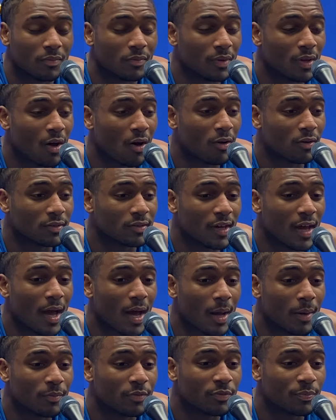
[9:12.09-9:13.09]
long
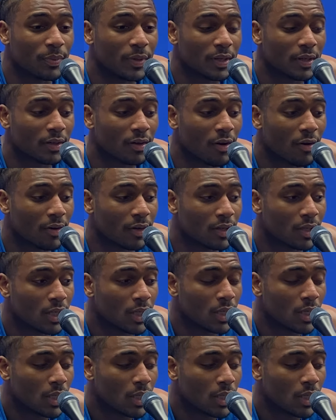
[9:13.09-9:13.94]
time speaking on it,